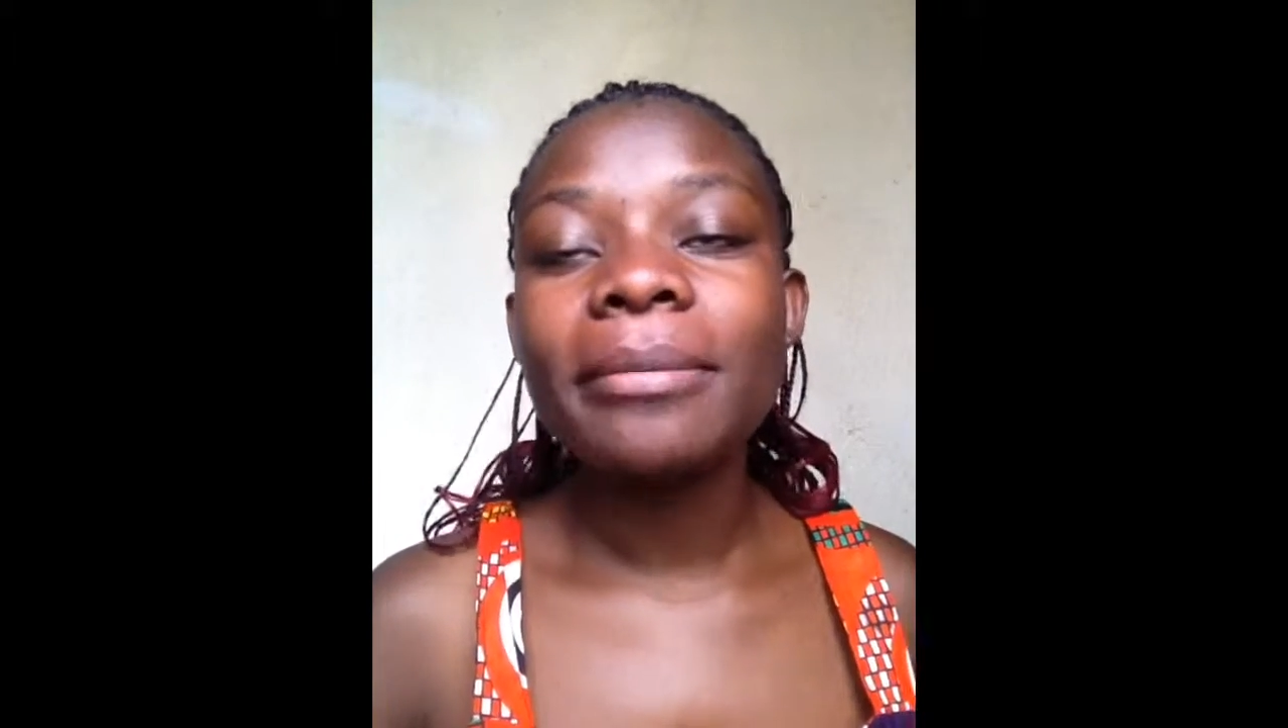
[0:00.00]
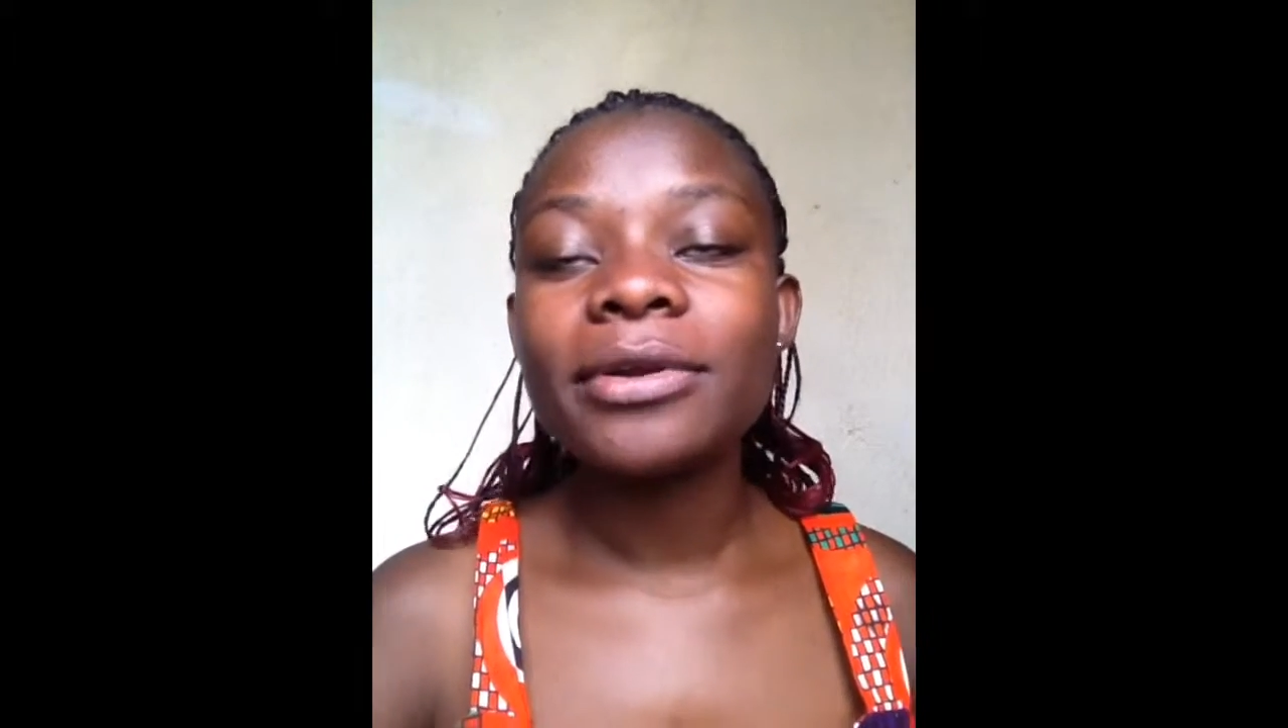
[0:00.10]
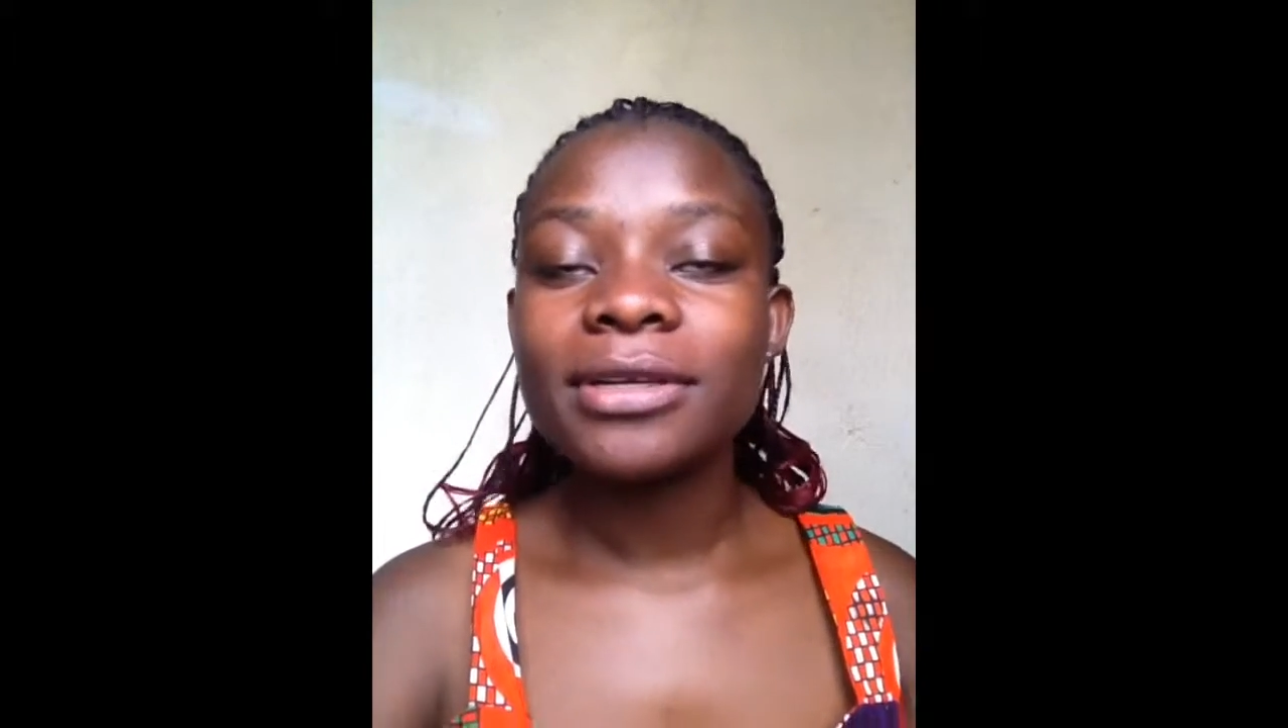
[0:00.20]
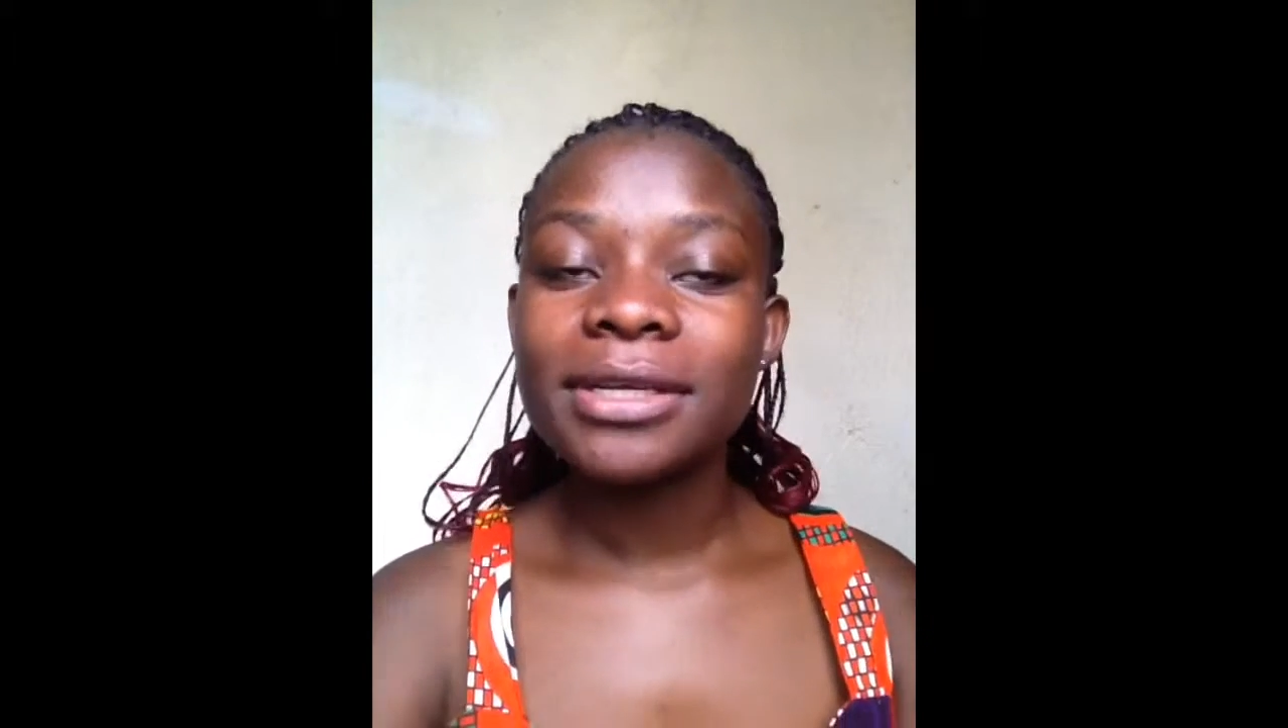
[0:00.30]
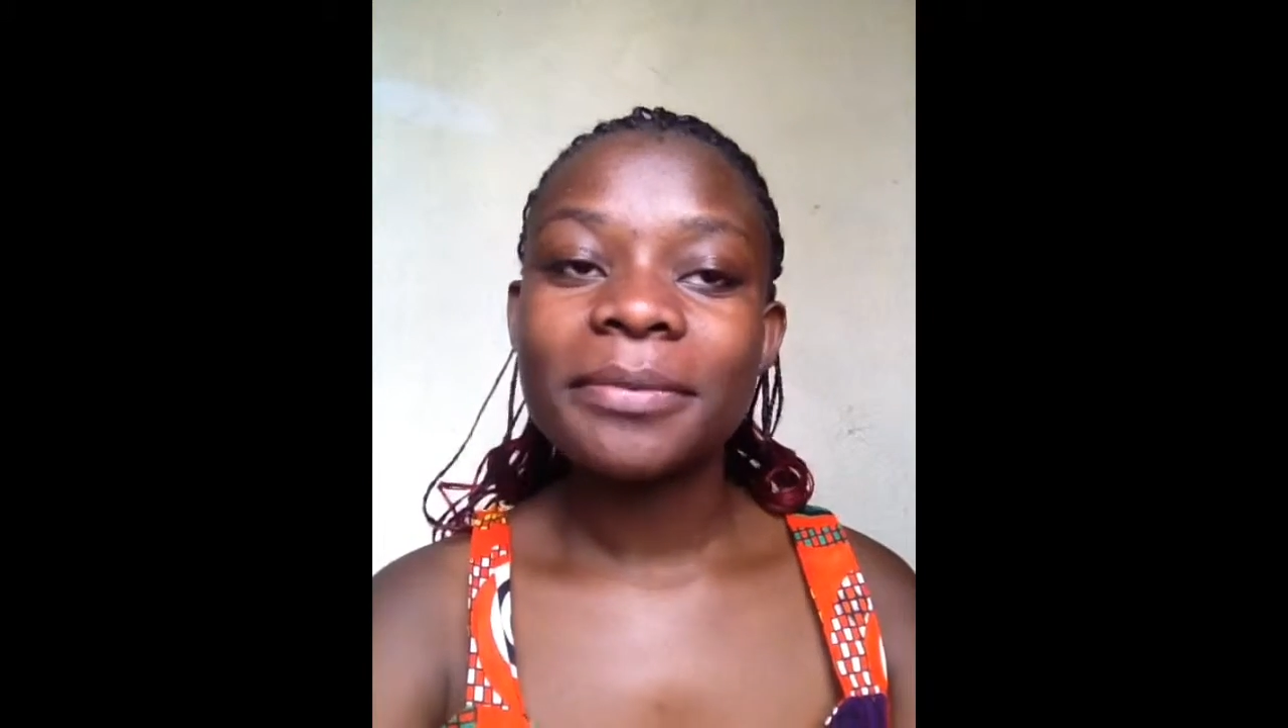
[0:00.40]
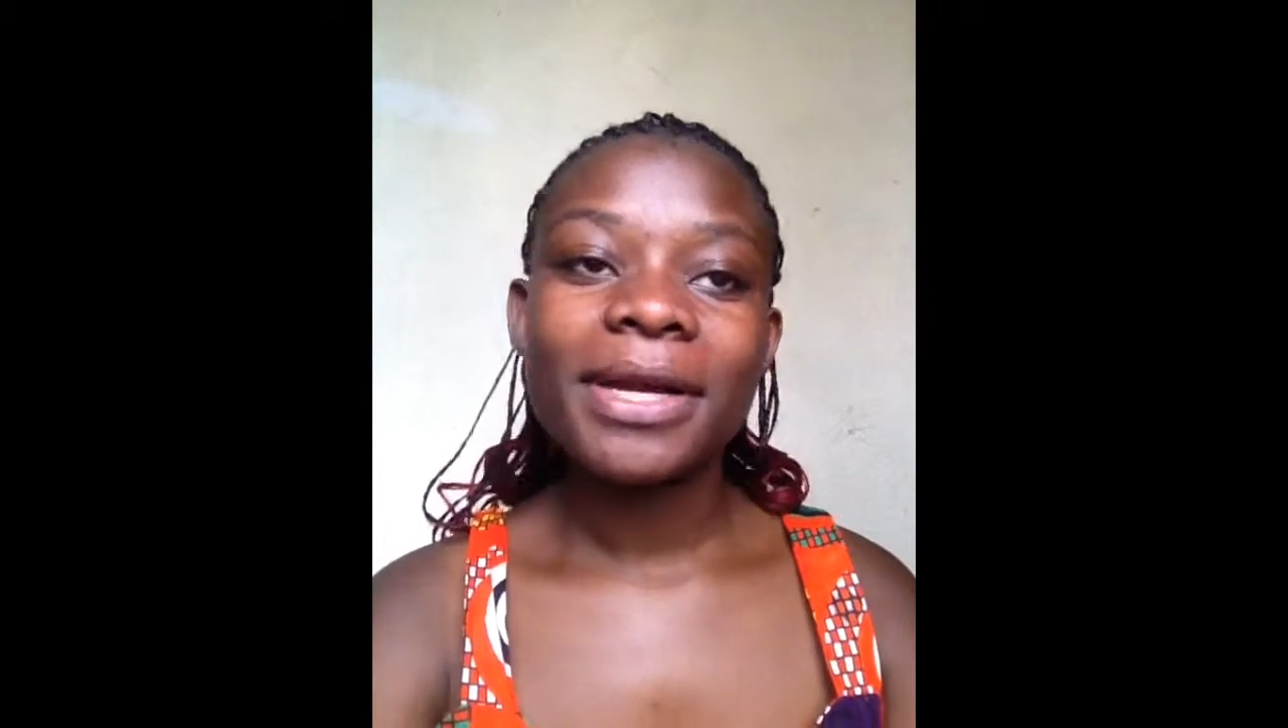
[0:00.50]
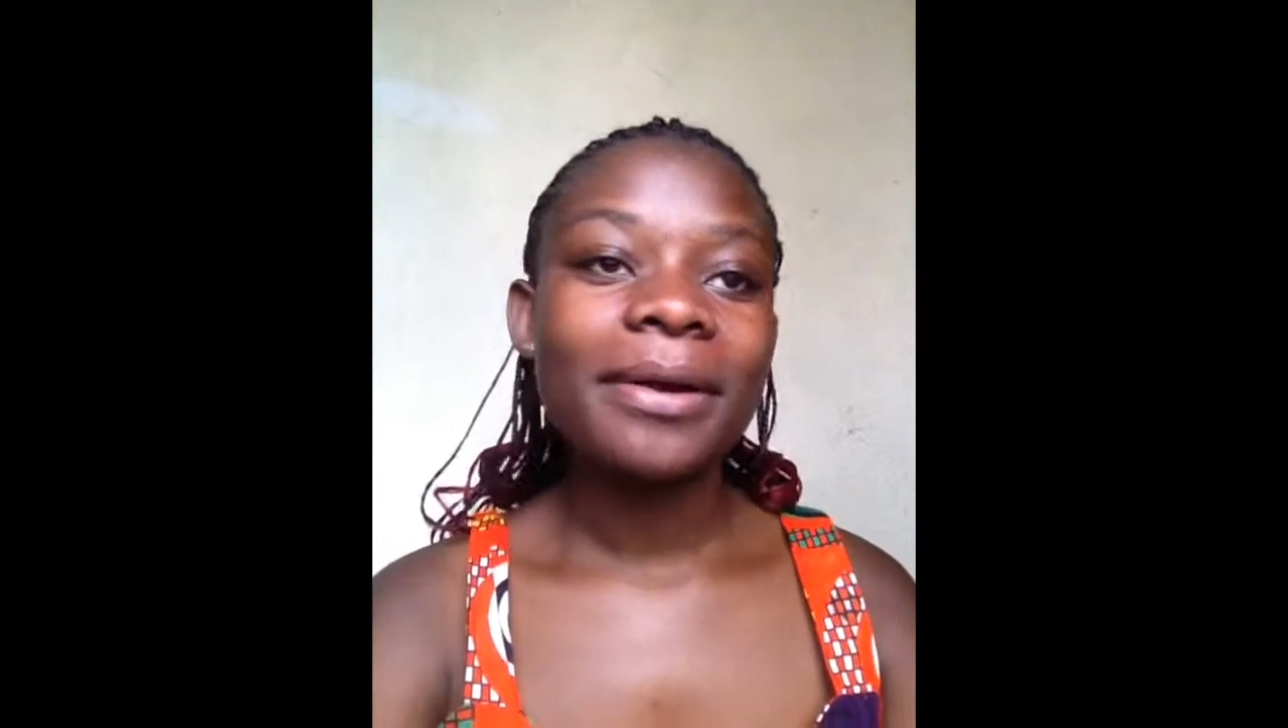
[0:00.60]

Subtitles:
I'm not a